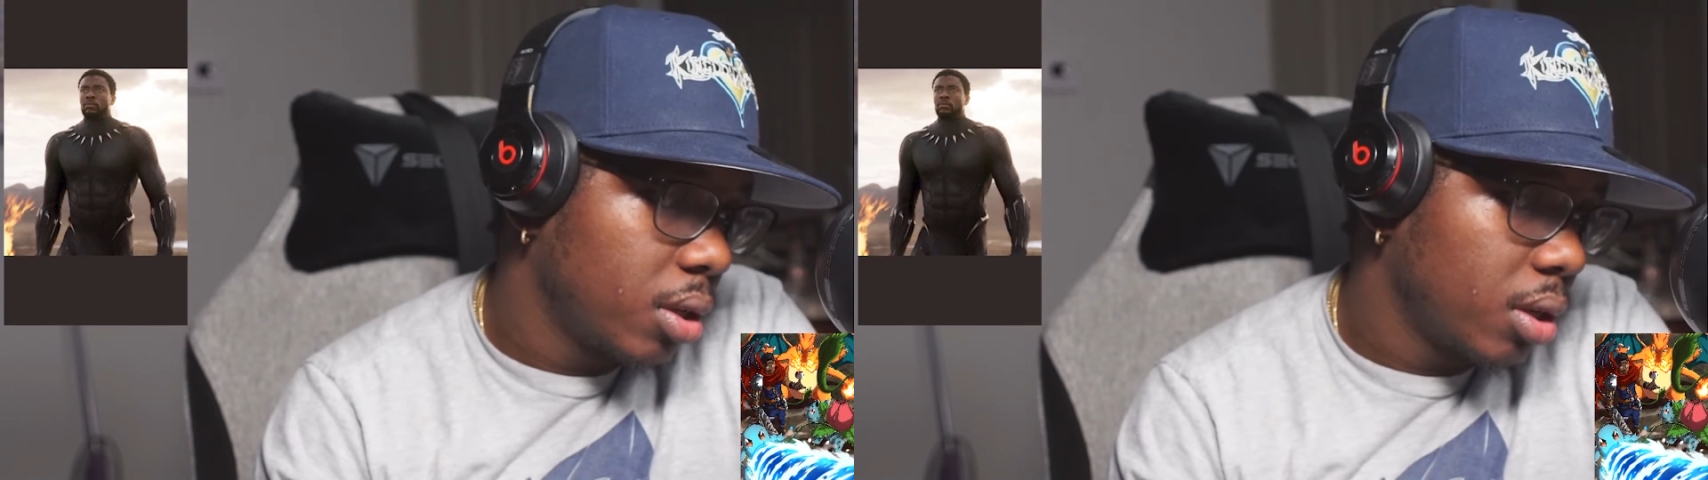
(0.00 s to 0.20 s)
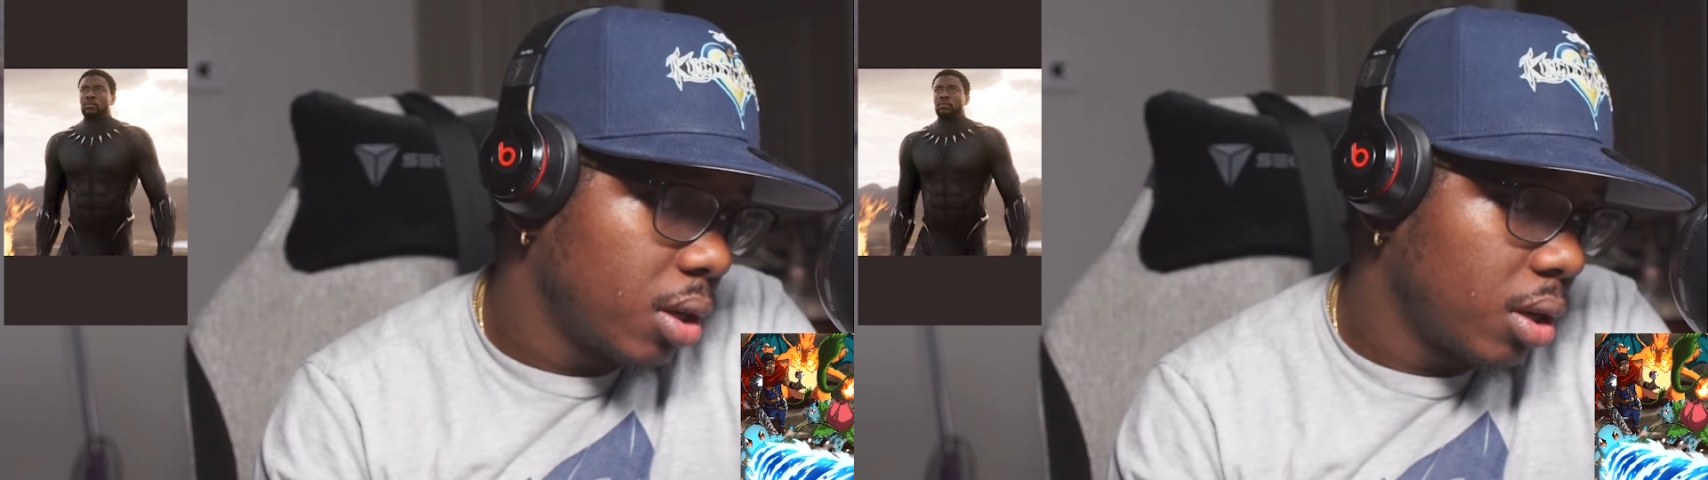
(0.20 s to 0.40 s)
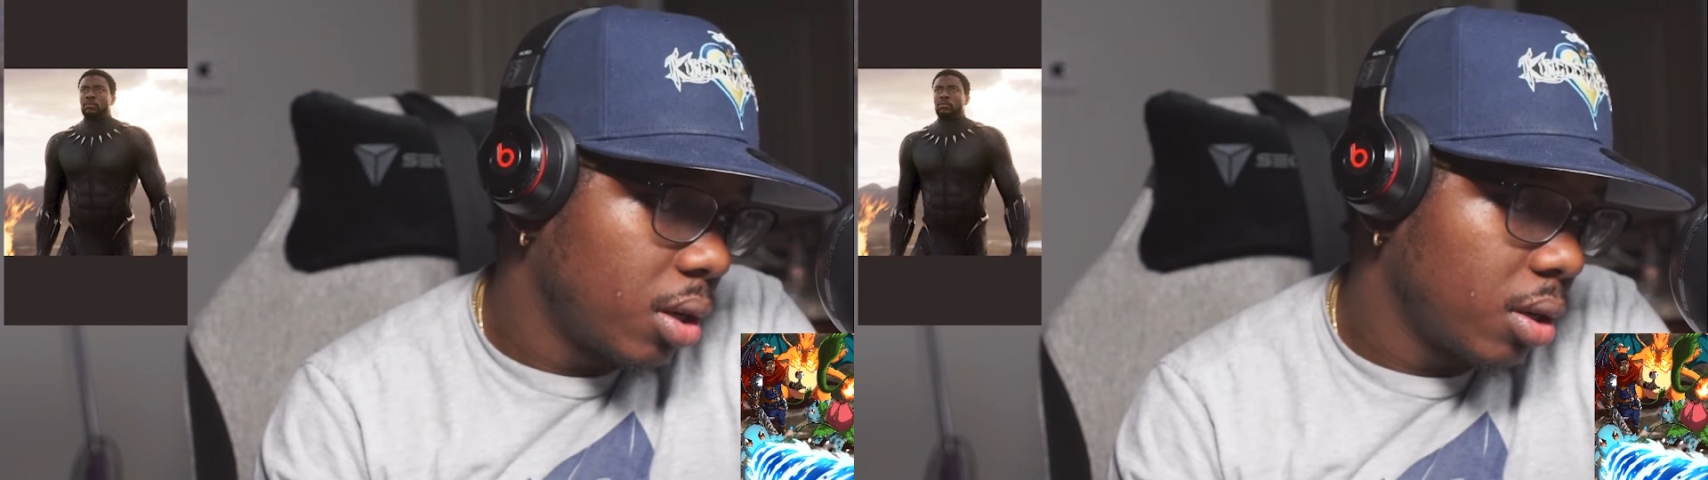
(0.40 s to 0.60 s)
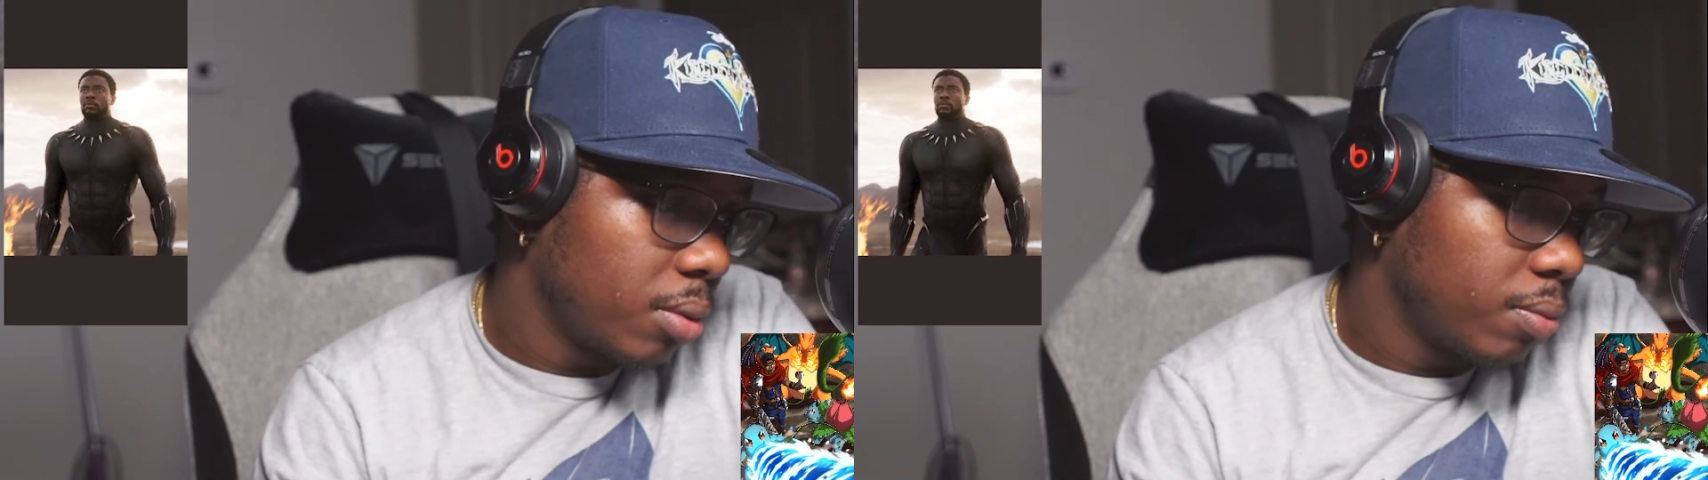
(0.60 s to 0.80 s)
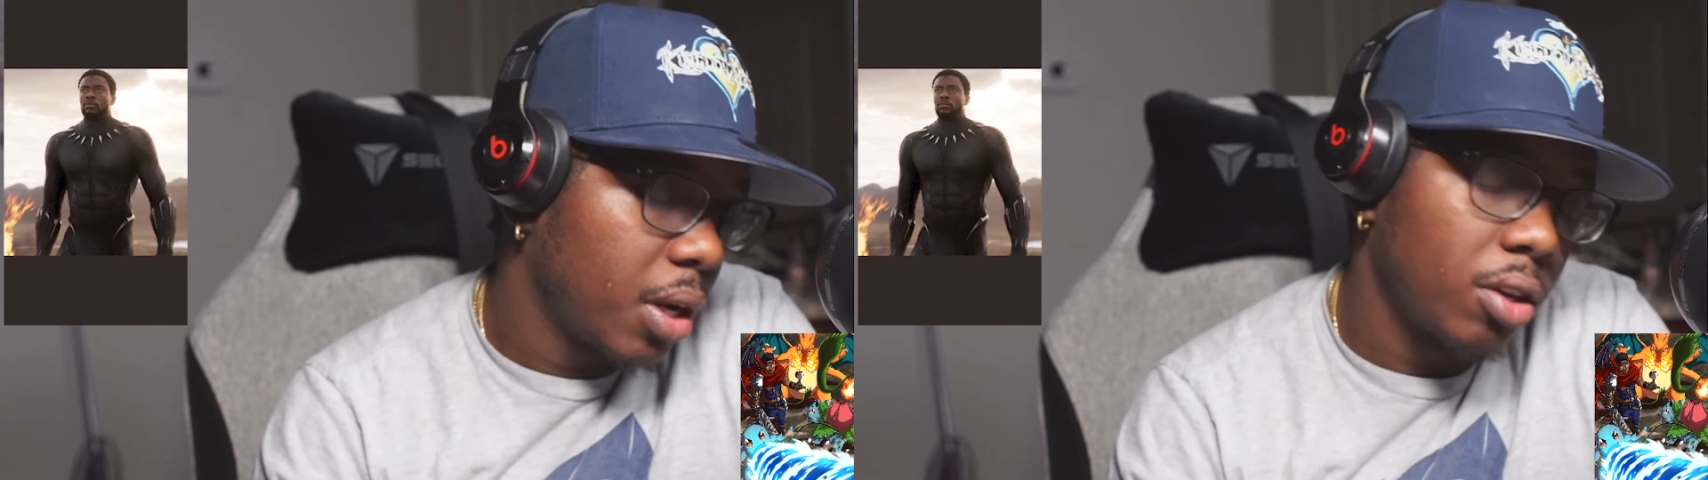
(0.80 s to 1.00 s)

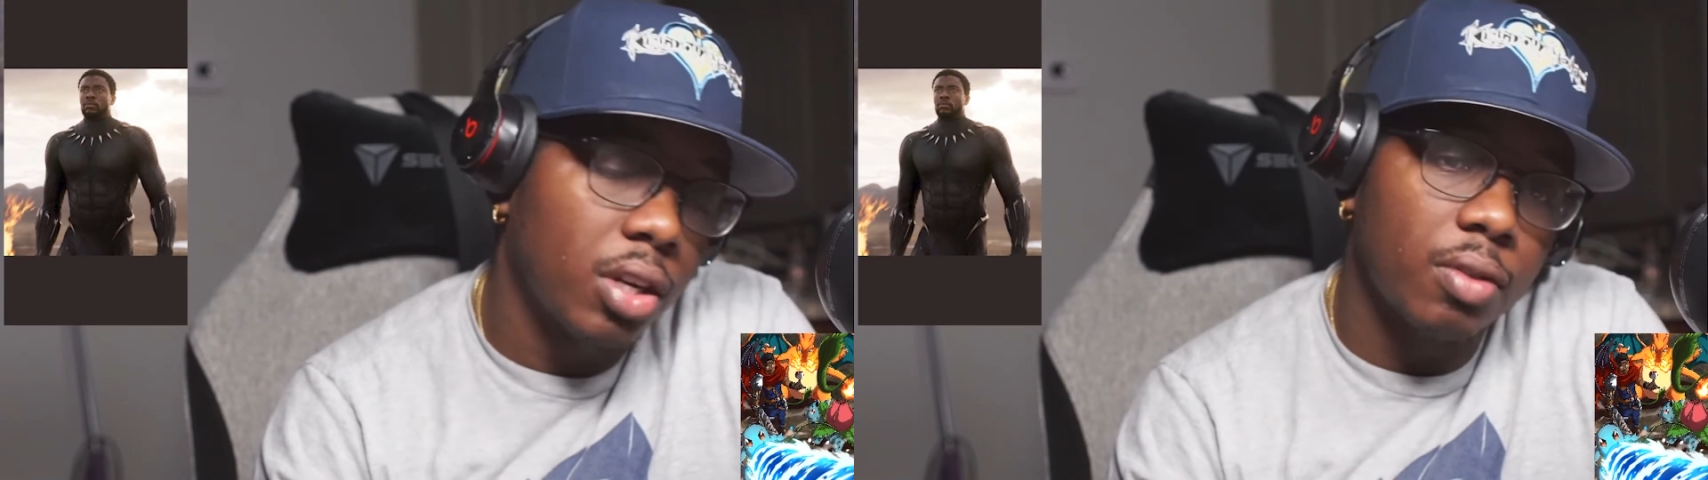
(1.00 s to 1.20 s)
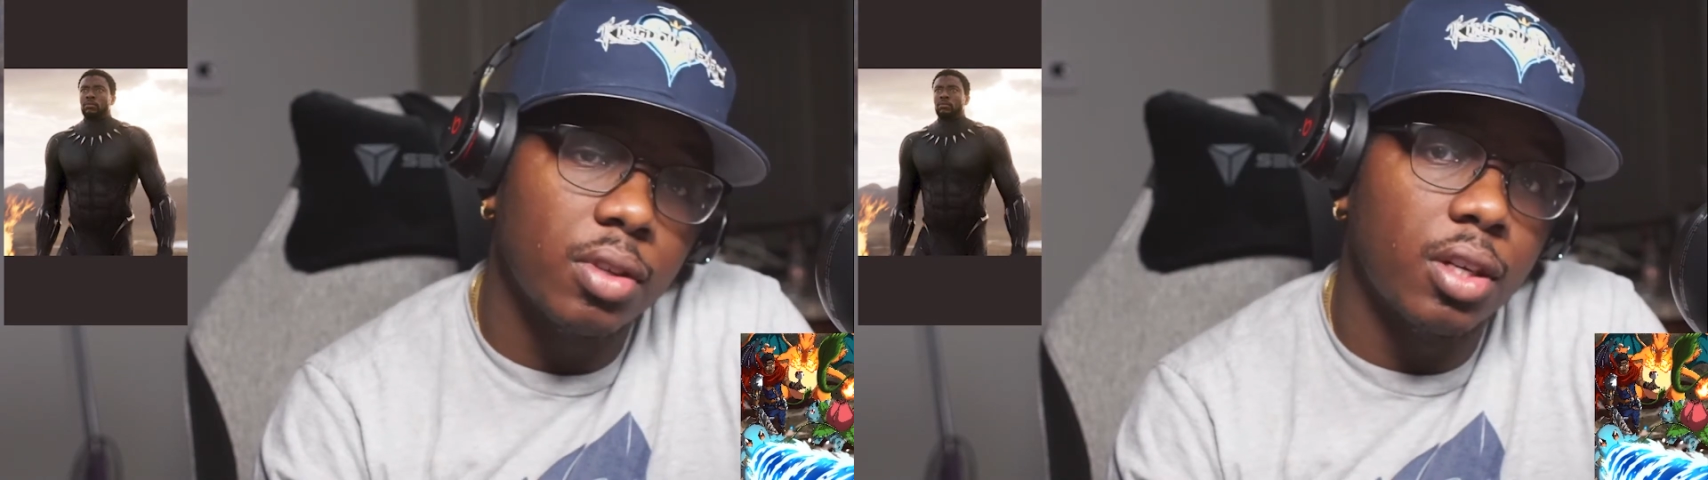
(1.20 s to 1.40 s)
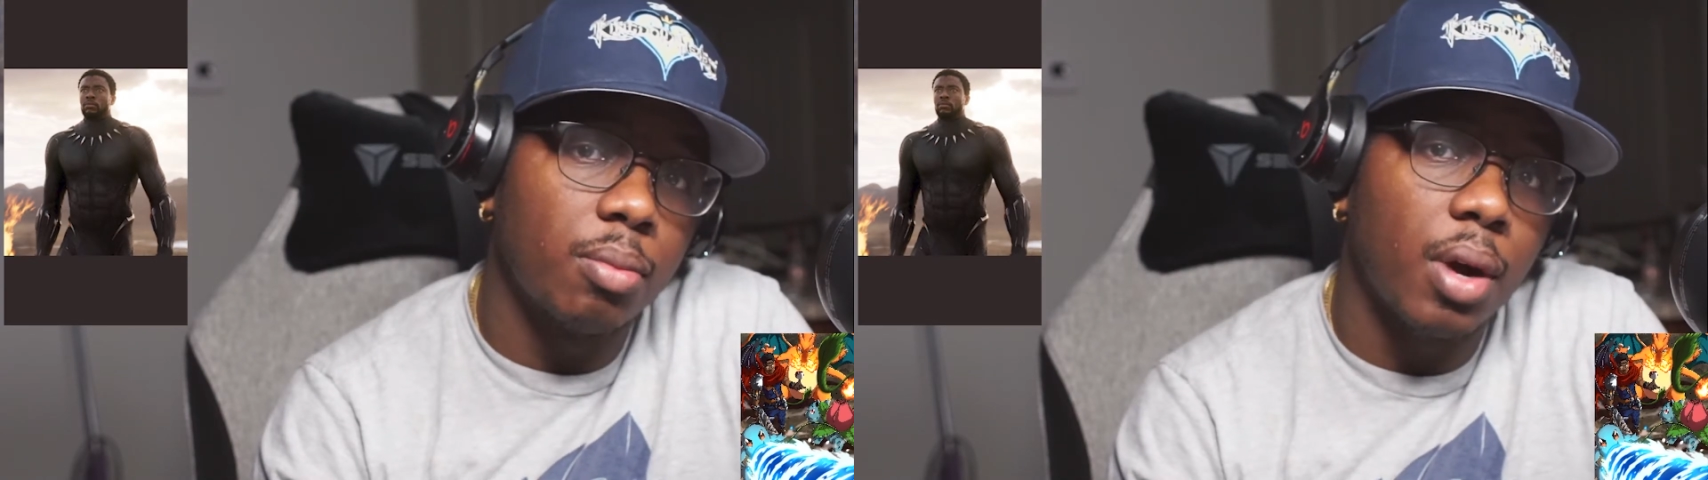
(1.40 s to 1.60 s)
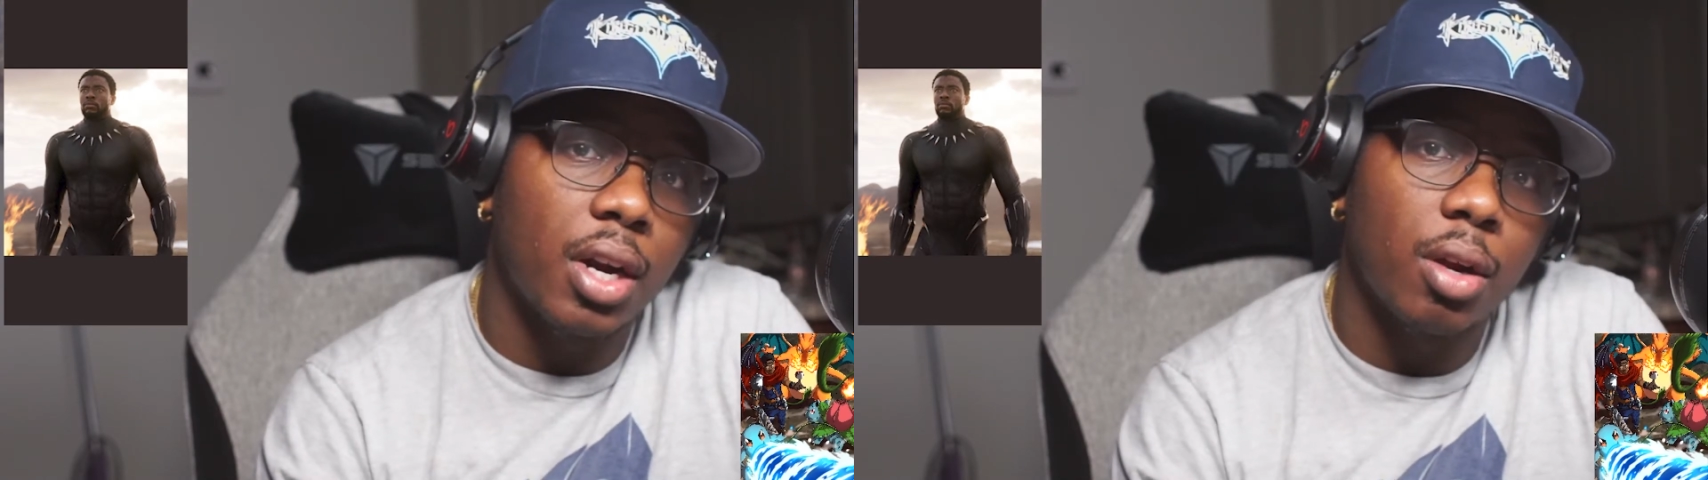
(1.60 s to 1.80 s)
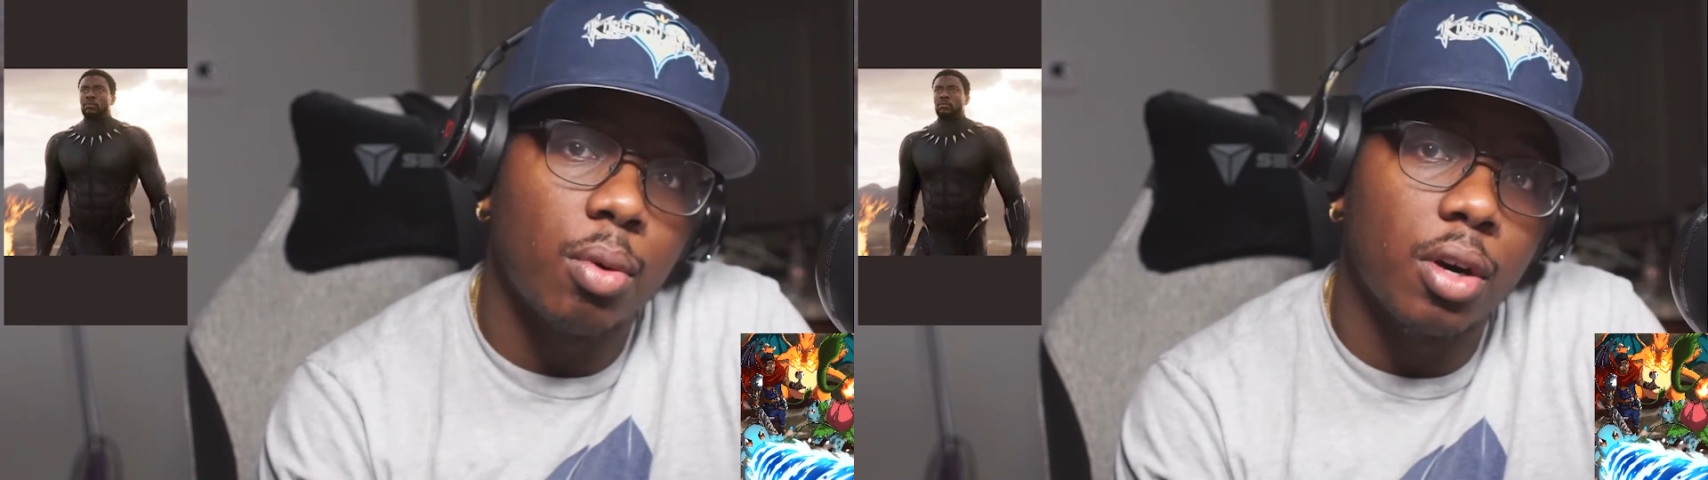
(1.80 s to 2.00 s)
You left a good body
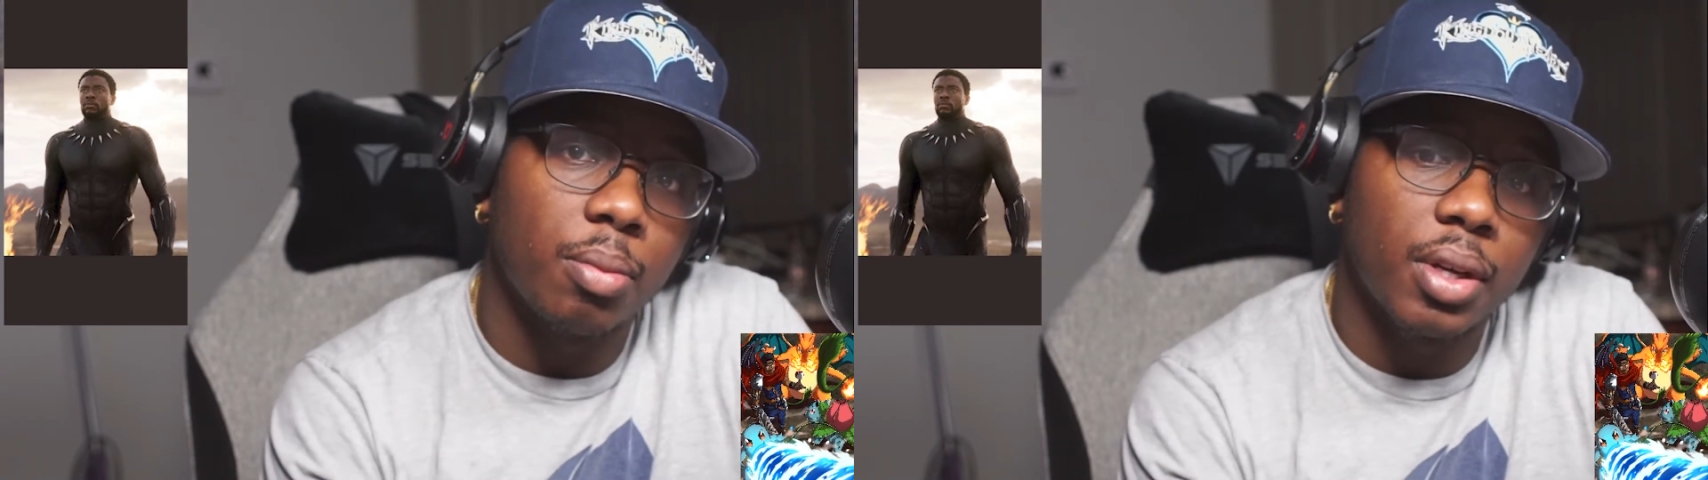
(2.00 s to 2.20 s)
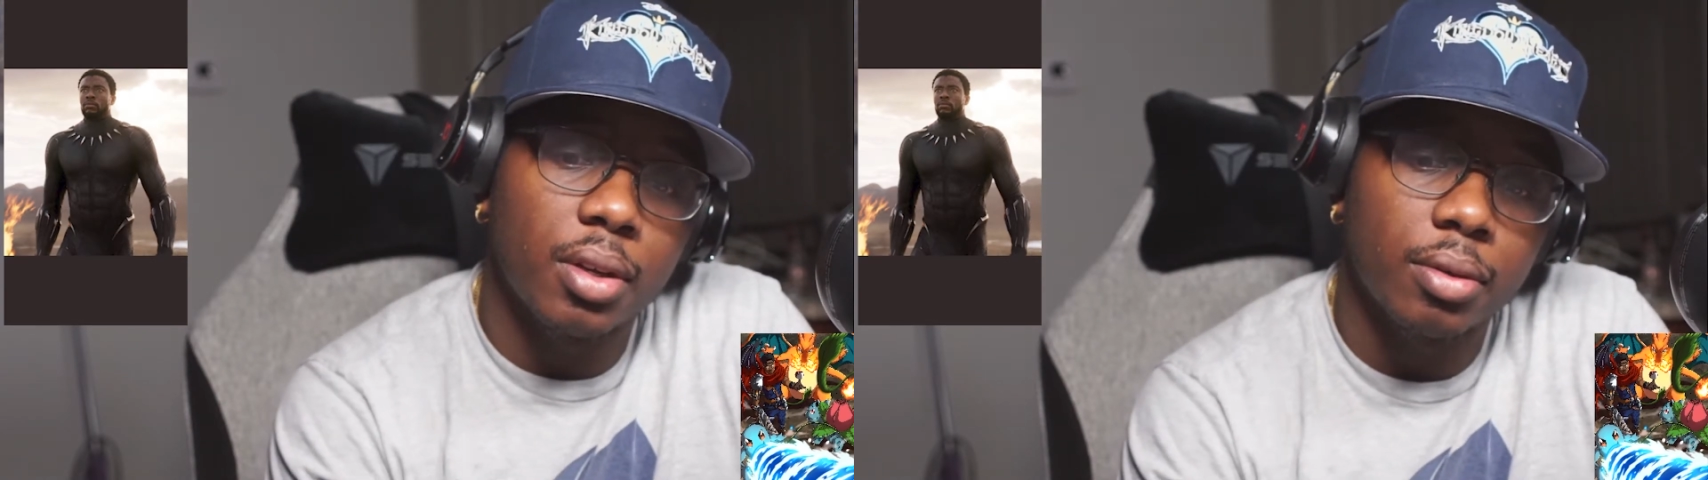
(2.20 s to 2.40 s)
of work, man.